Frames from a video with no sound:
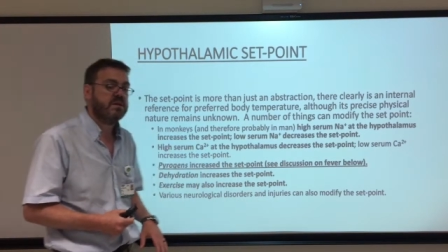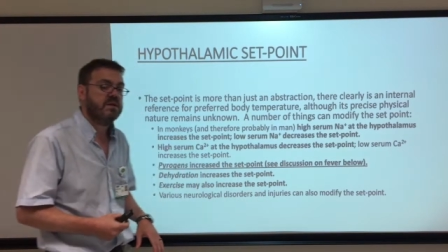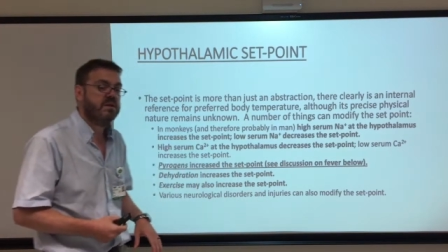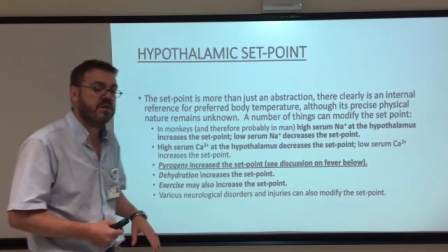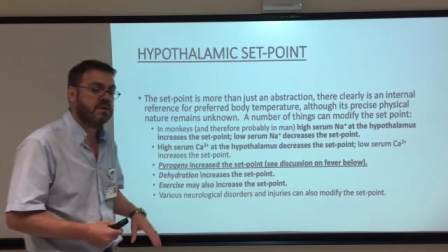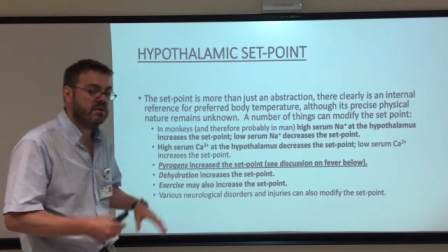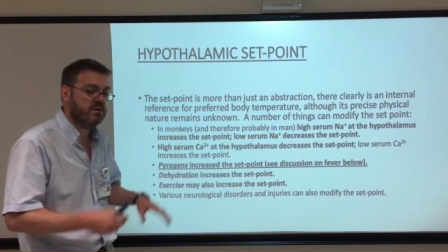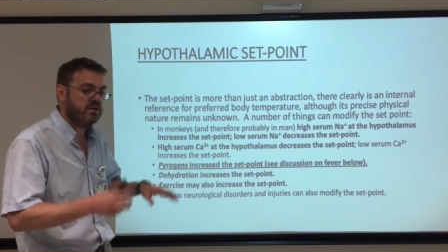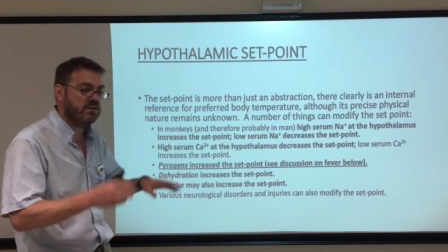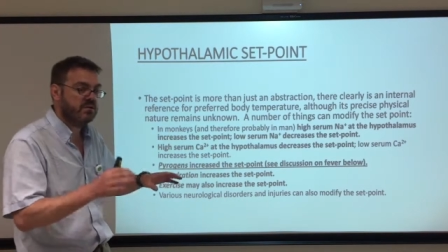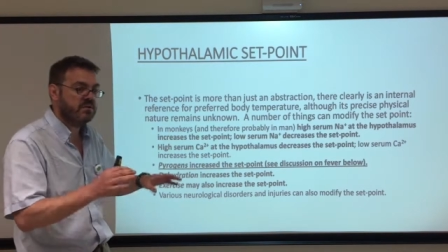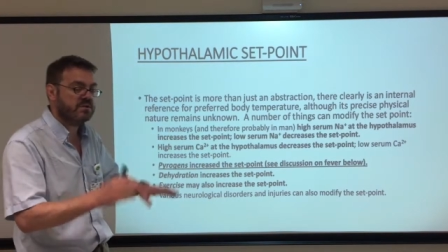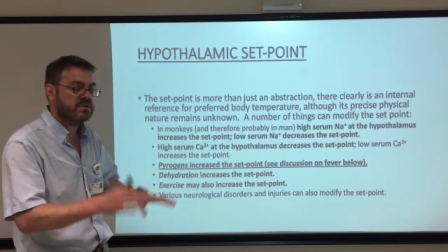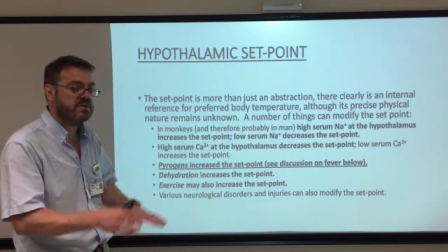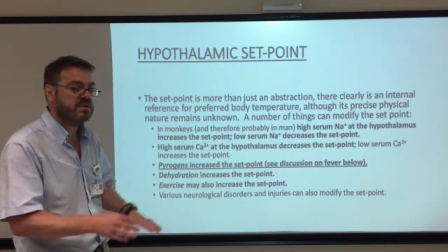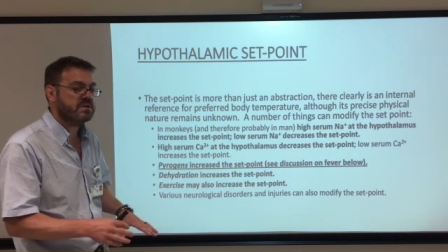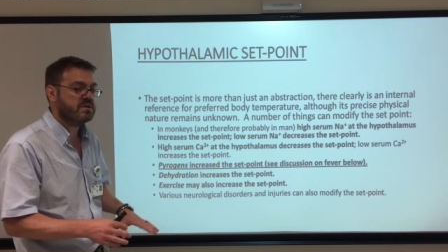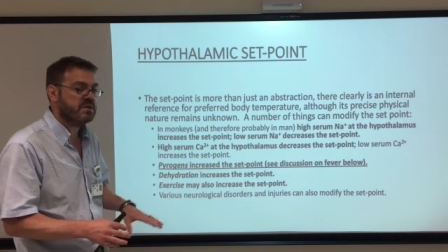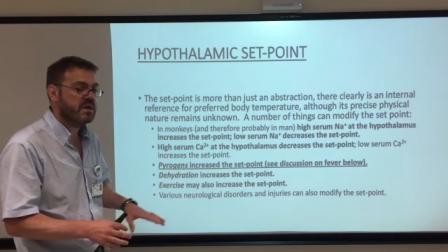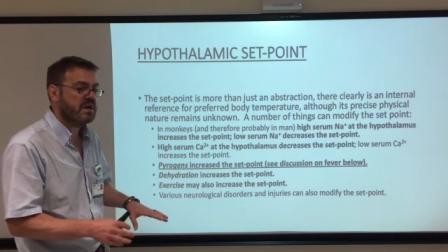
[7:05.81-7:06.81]
It lowers
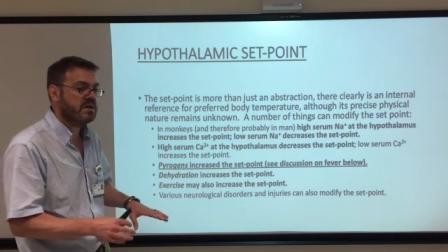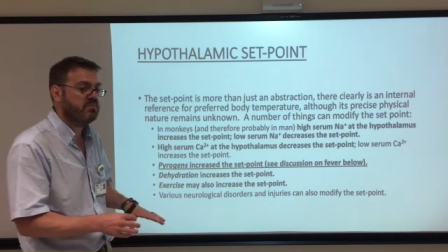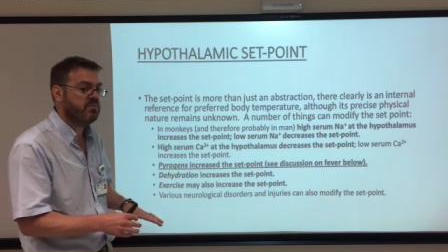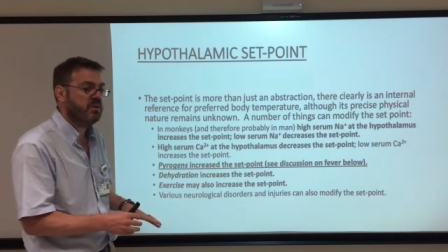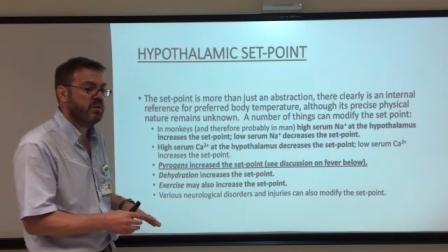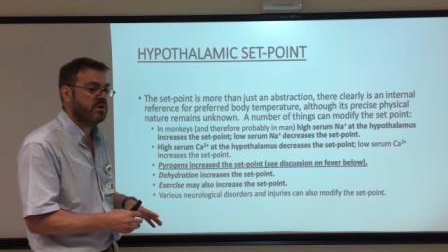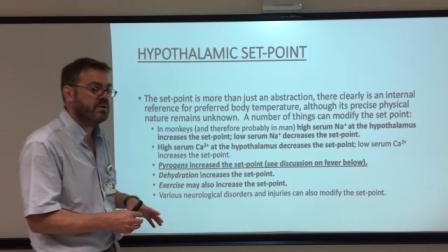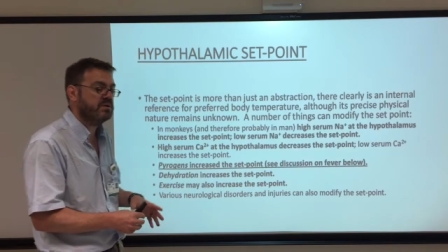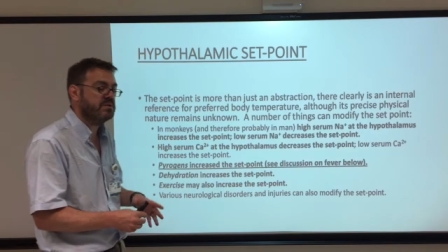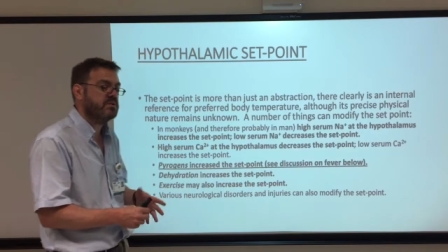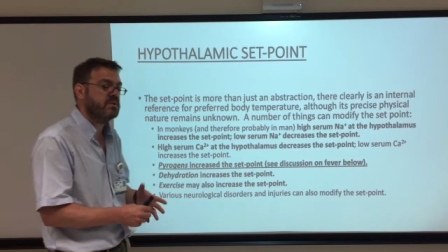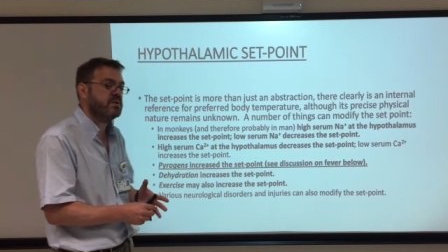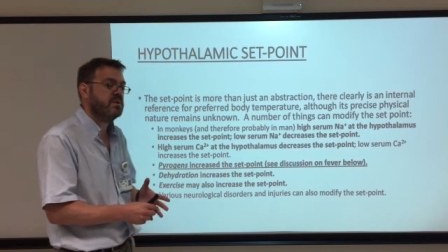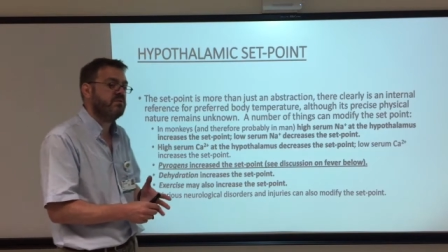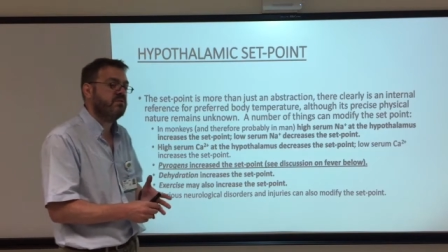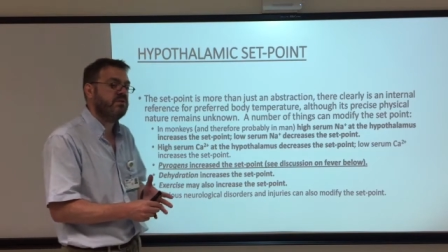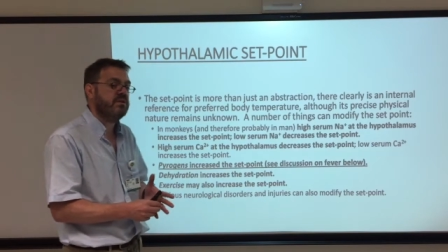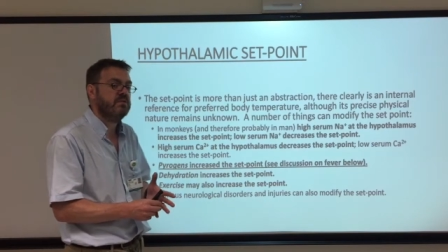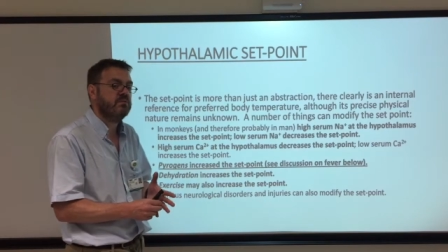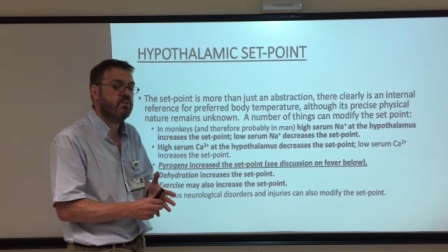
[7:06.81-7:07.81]
the set point so they
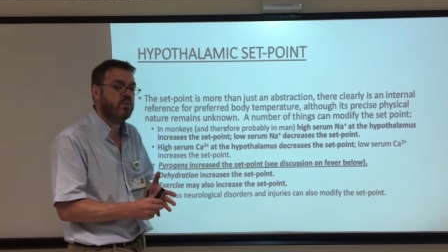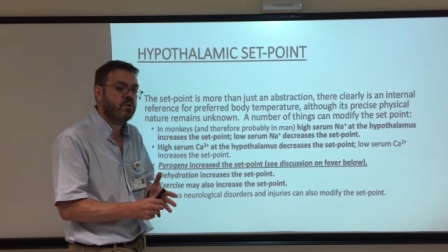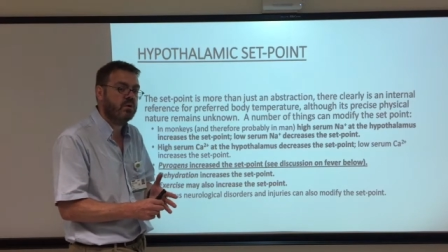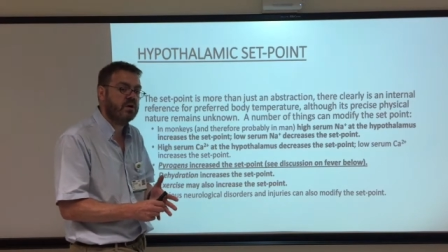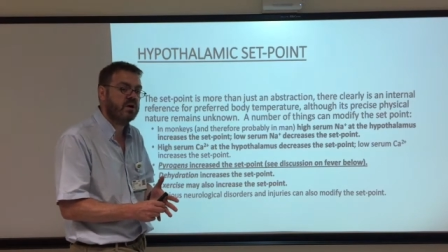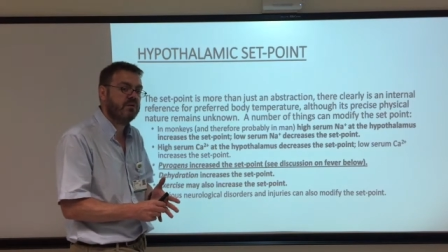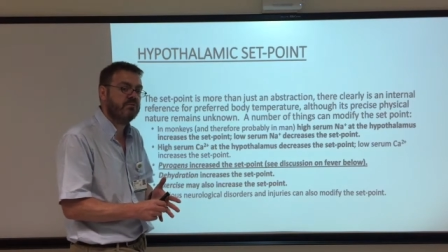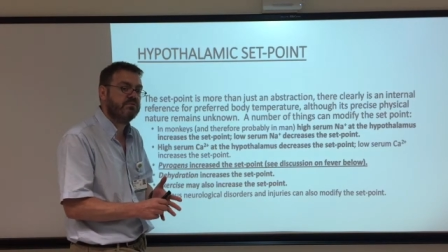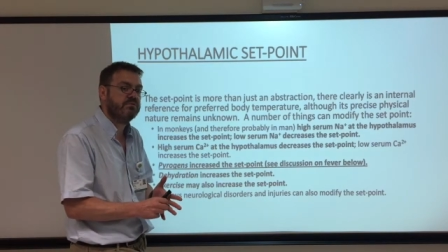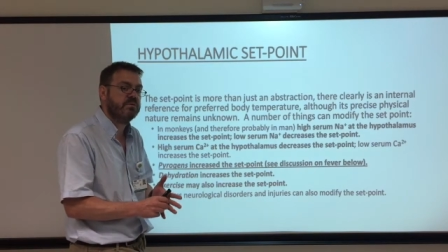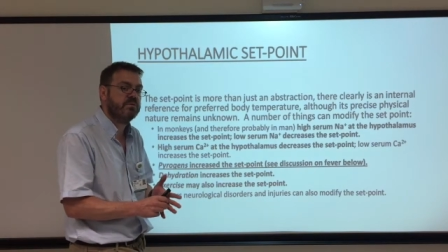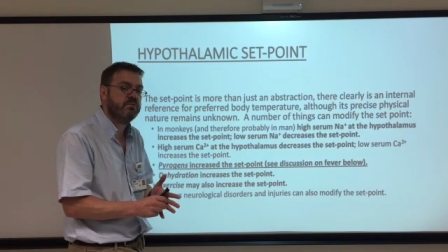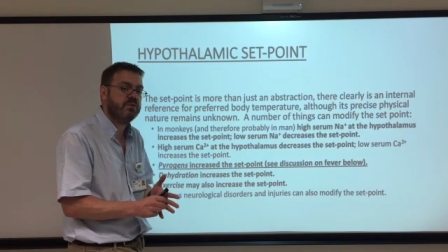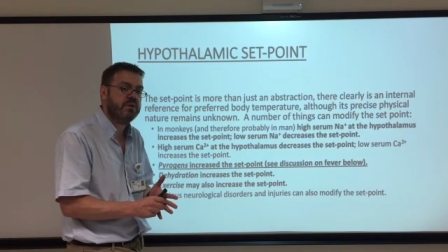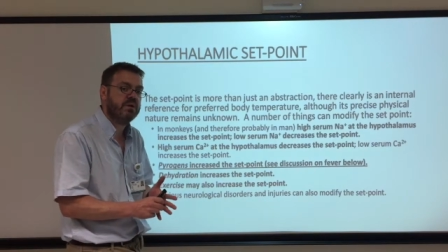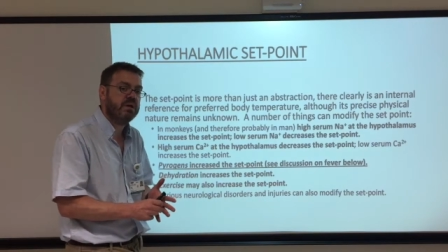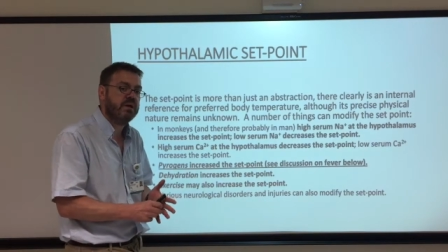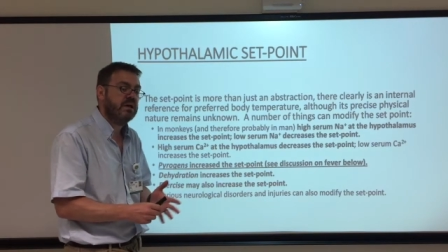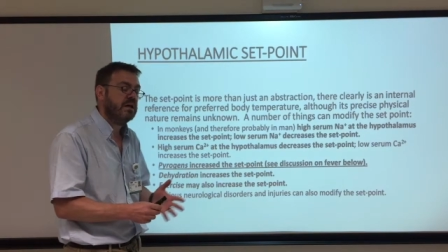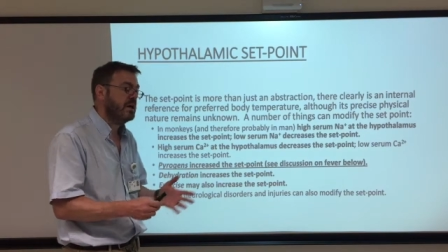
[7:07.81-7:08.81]
feel more
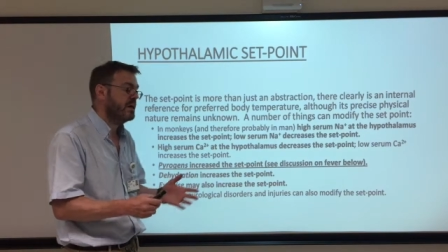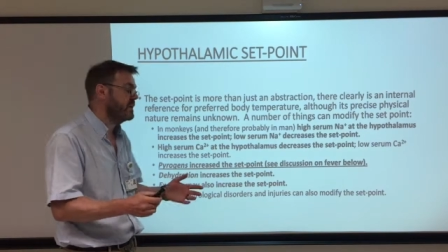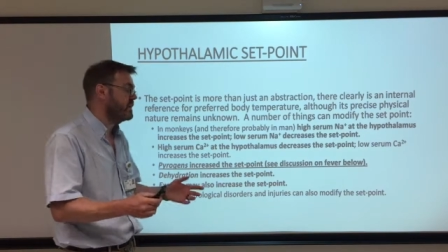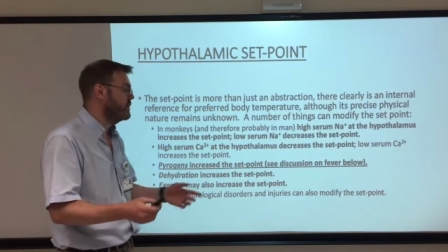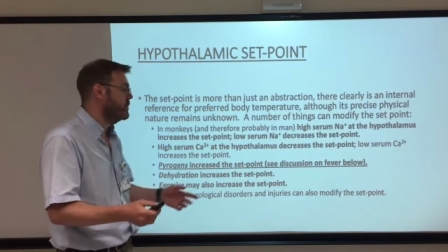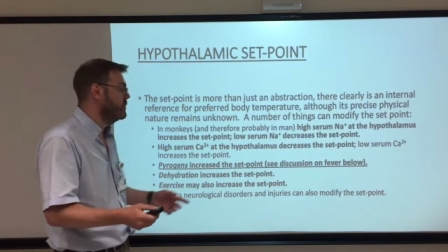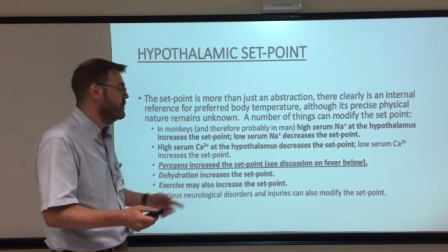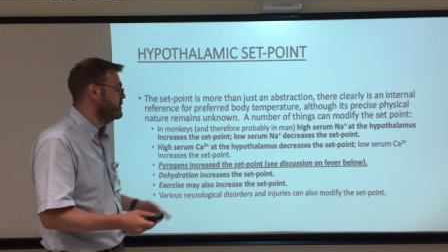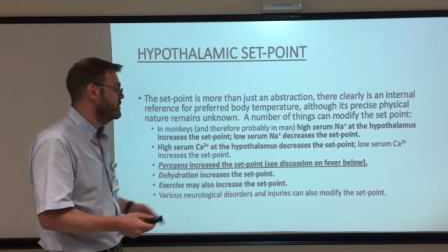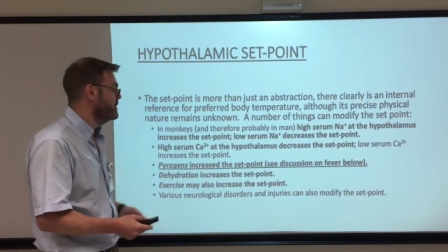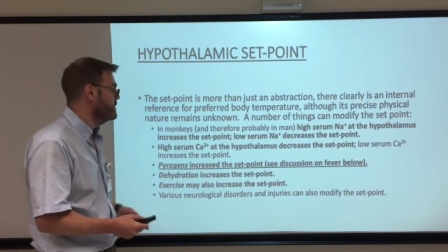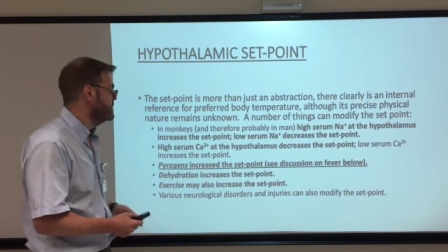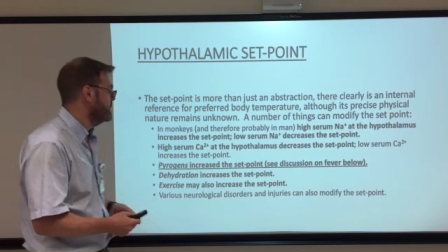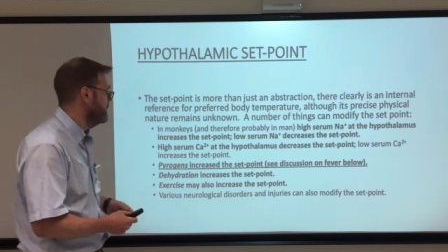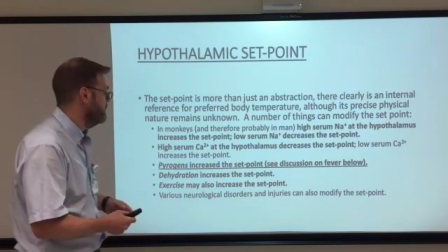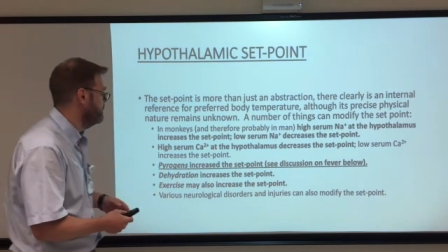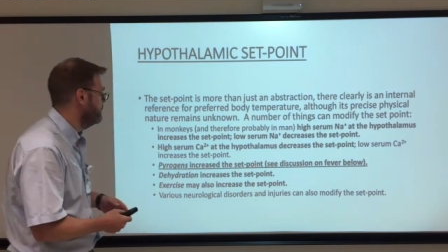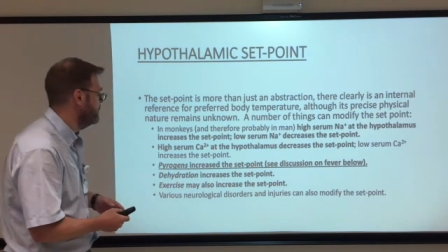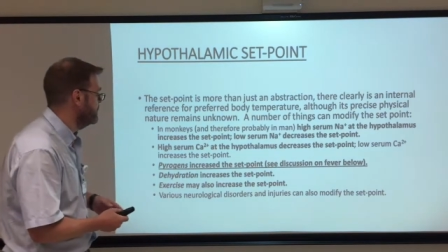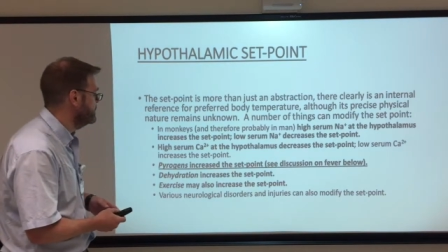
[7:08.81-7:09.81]
comfortable at a colder
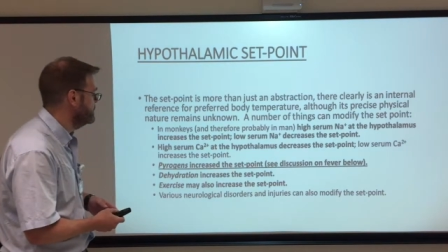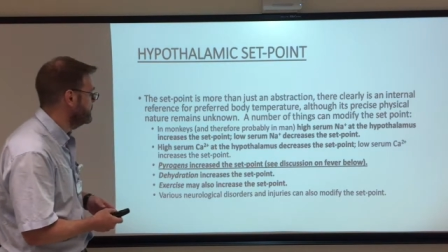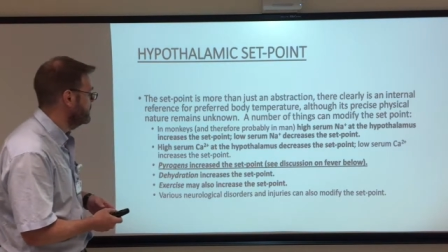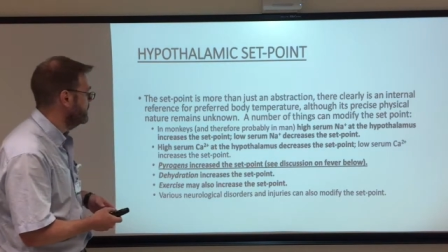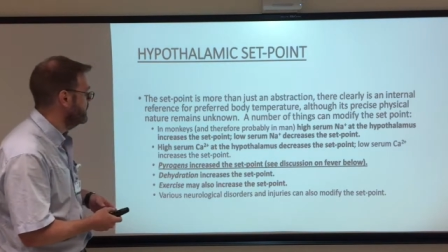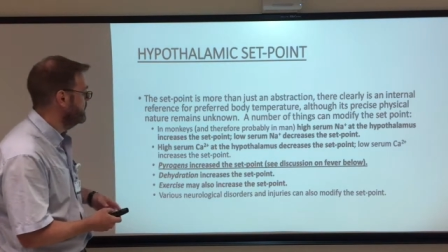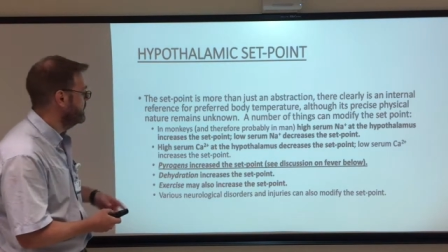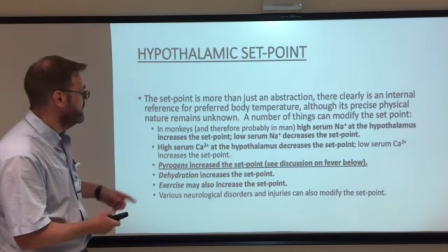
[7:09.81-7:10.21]
temperature.